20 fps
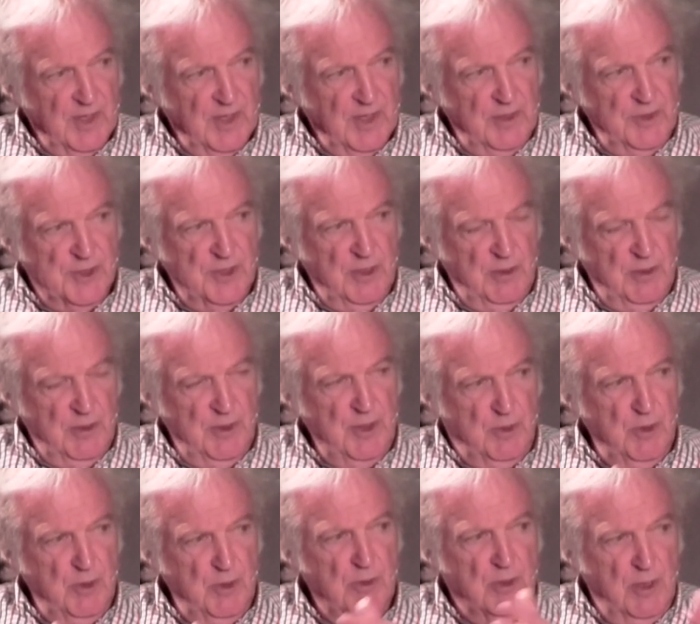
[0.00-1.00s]
And so you
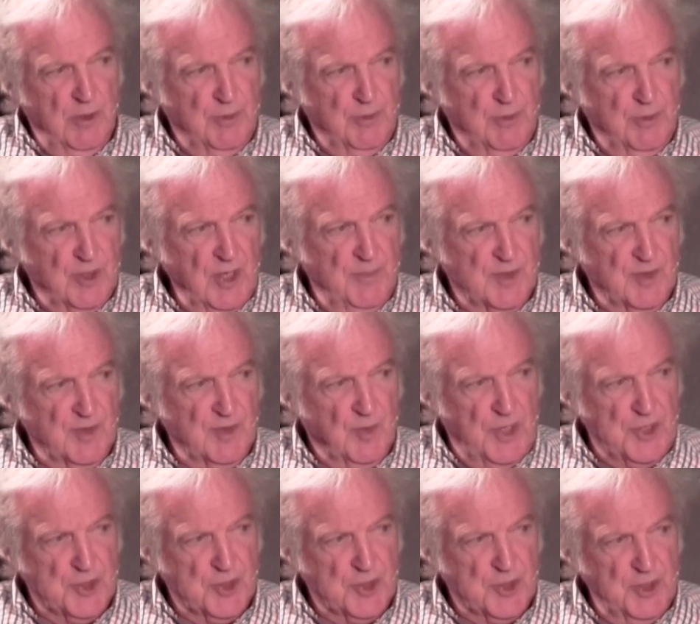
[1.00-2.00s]
do go through times of
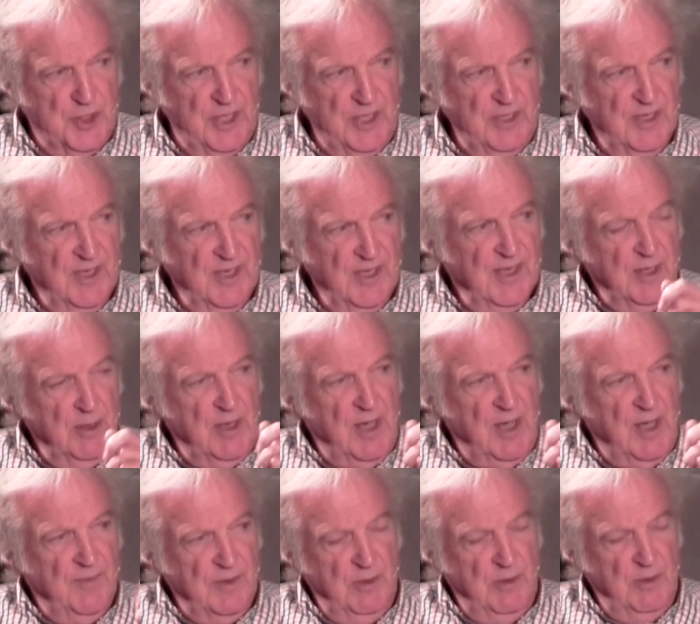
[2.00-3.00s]
questioning,
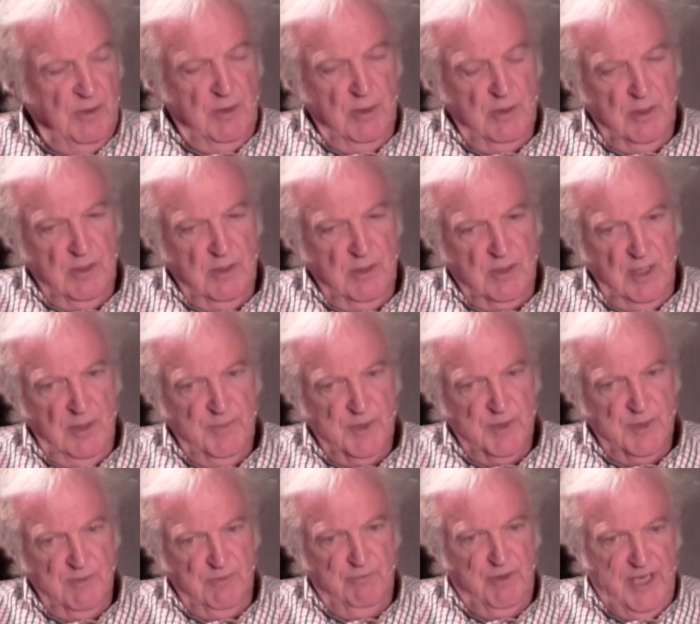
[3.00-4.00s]
you do
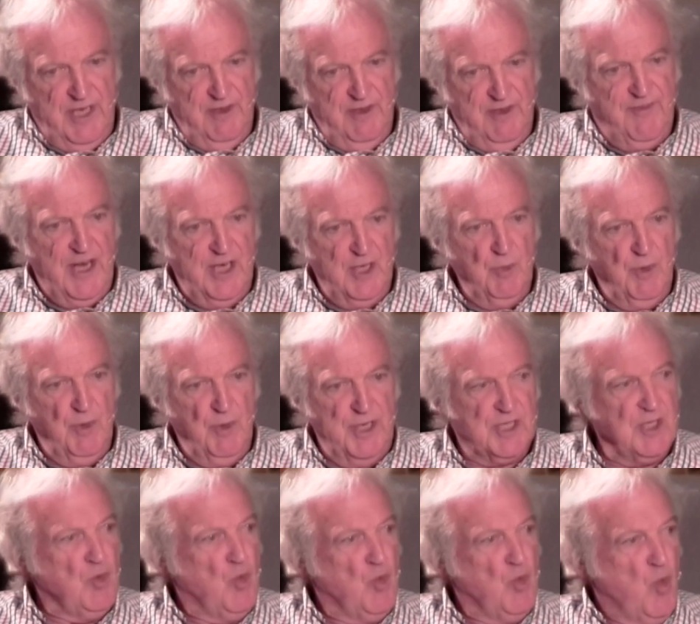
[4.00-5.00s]
times of
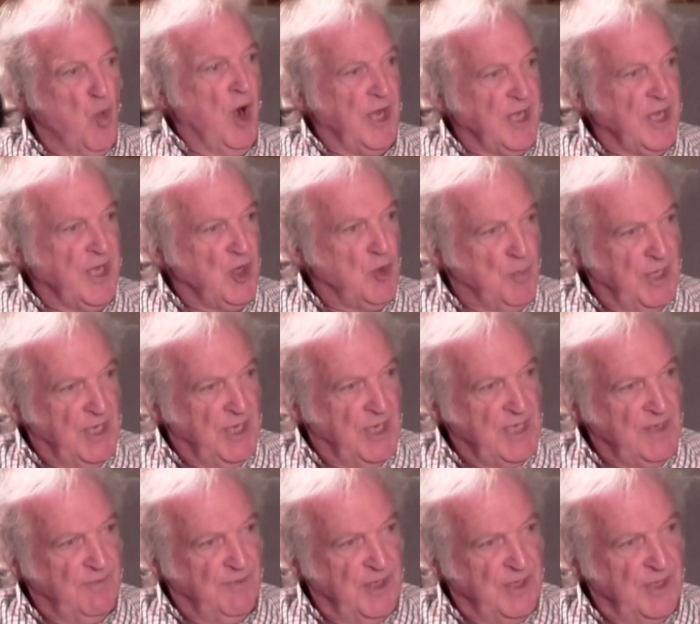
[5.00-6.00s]
reevaluating why you
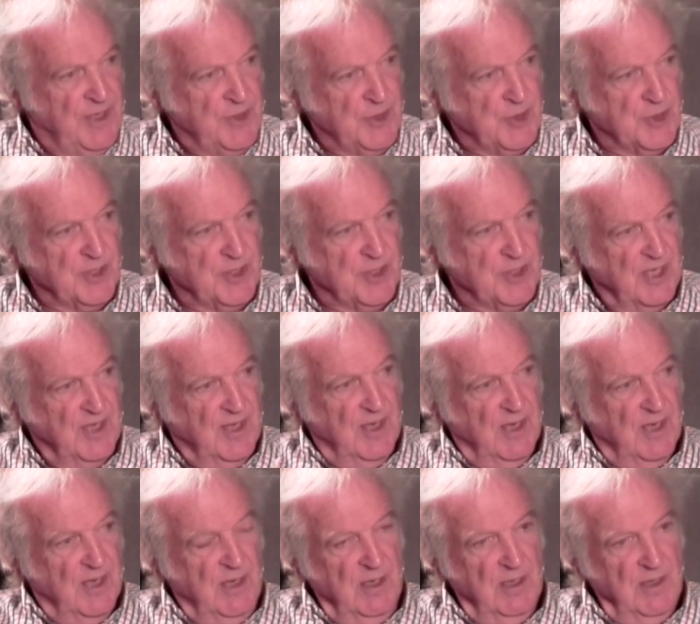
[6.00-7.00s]
believe this.
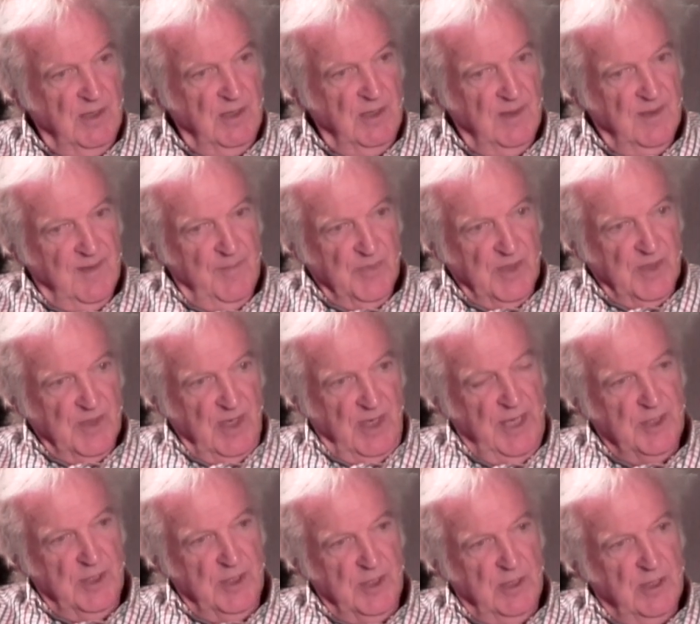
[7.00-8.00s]
I
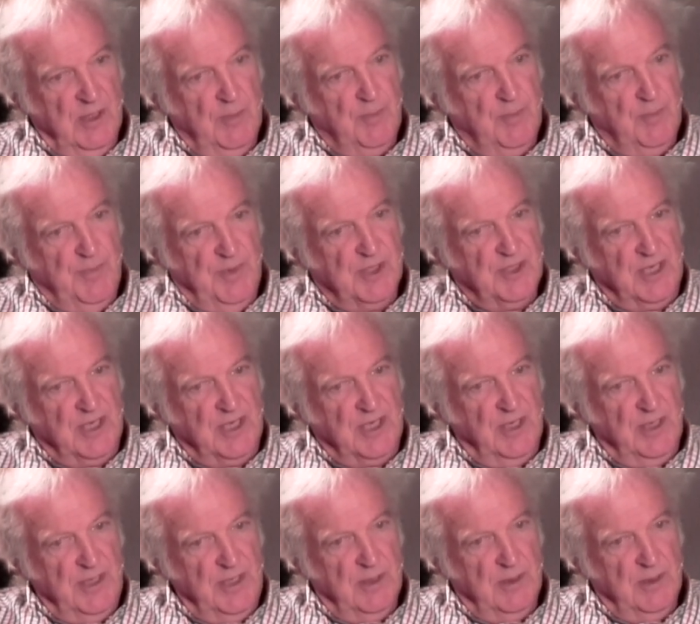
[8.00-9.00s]
had a
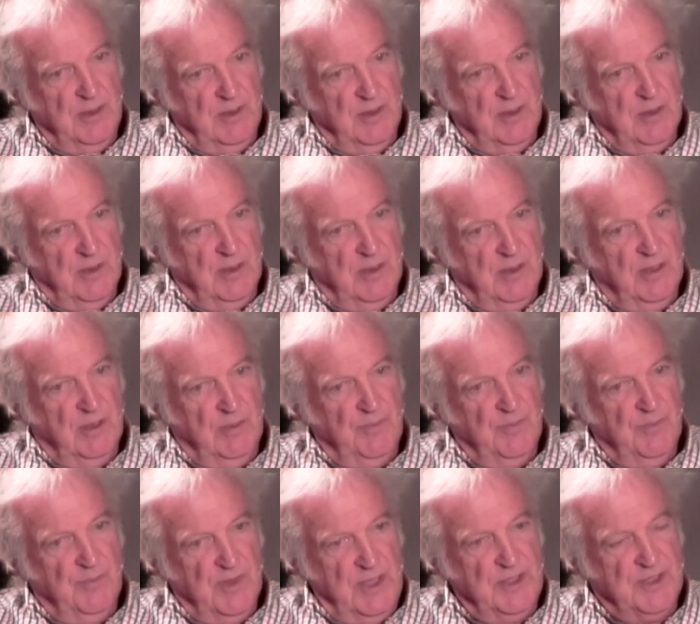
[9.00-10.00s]
particularly
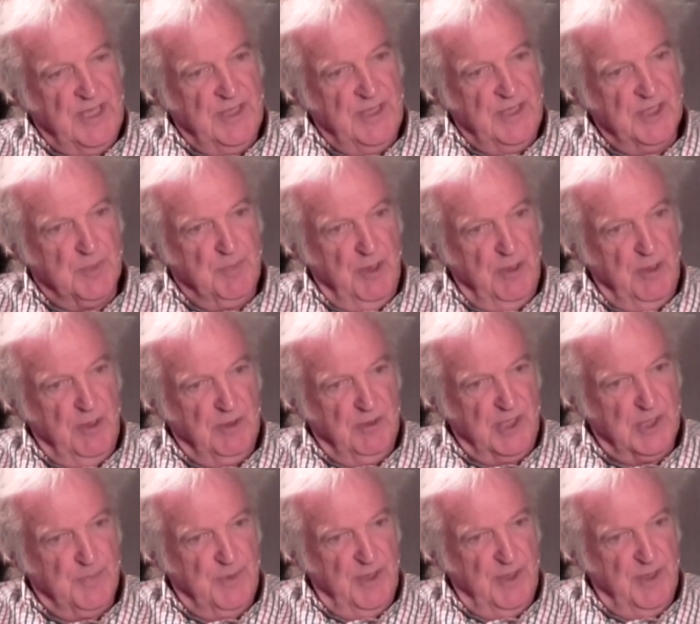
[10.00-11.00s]
intense spiritual
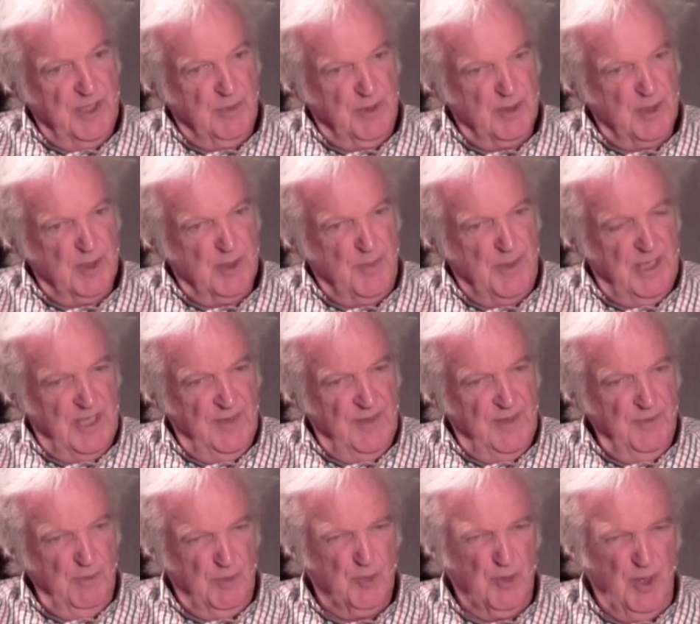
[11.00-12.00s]
experience when I was about
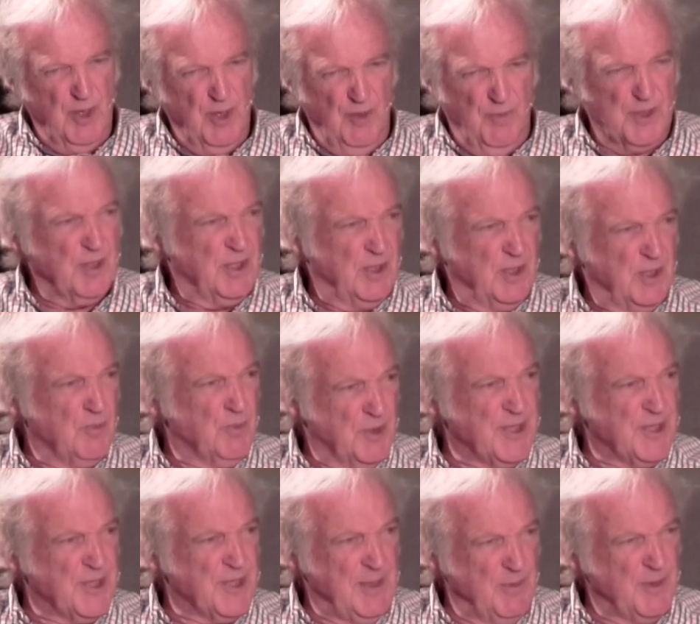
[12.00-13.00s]
11 or 12, which I don't want to
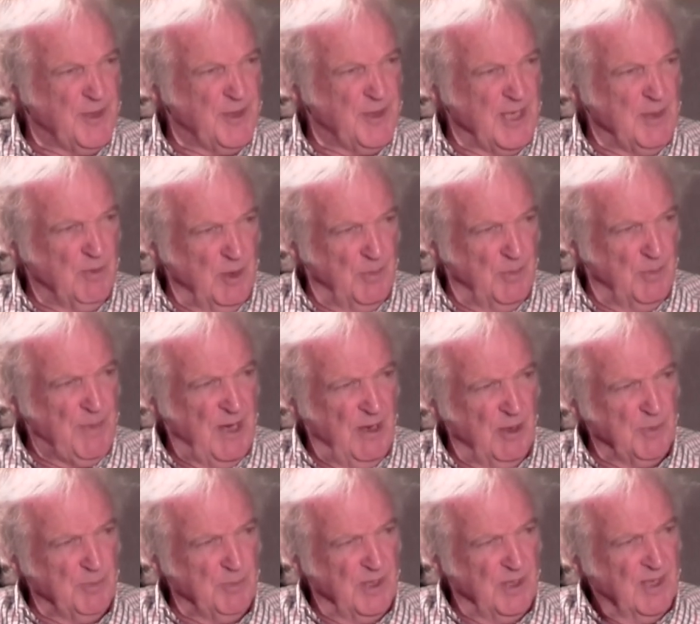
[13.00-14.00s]
say anything more
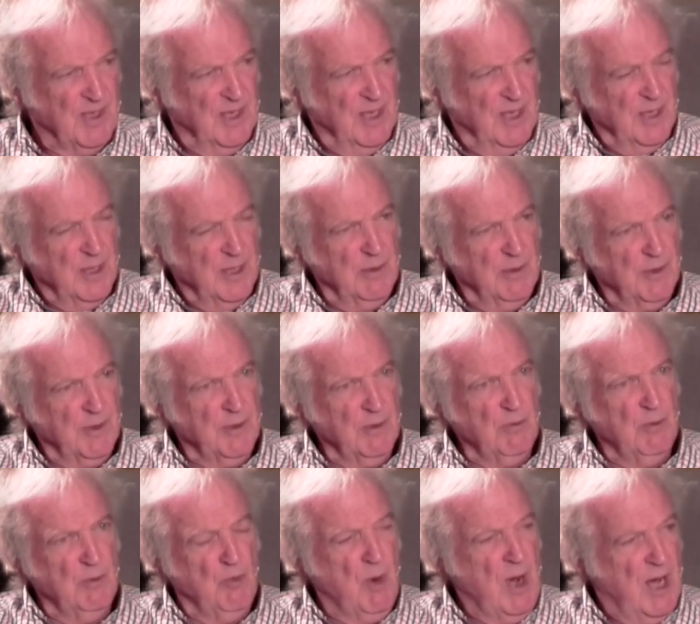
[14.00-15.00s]
about, but I thought,
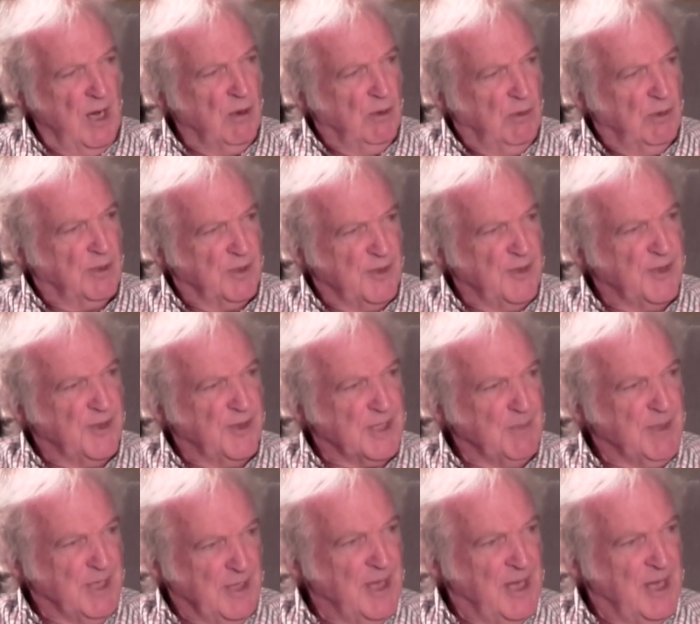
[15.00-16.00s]
oh wow, there's
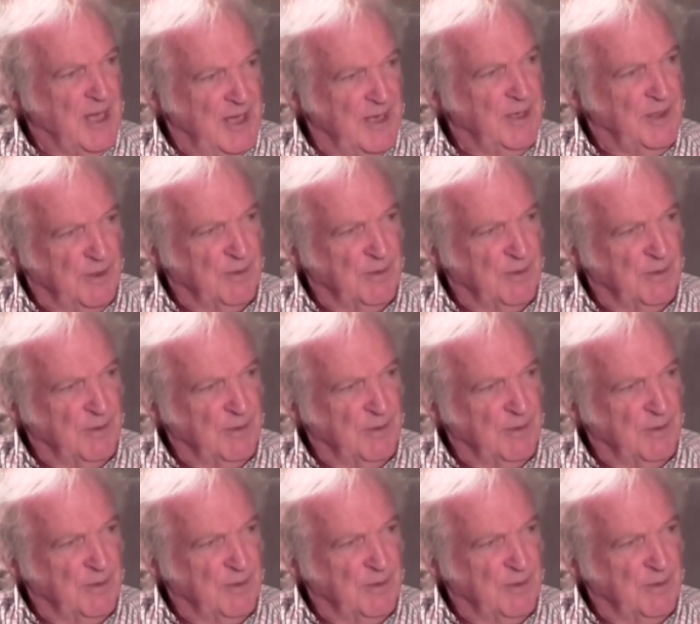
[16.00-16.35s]
something there,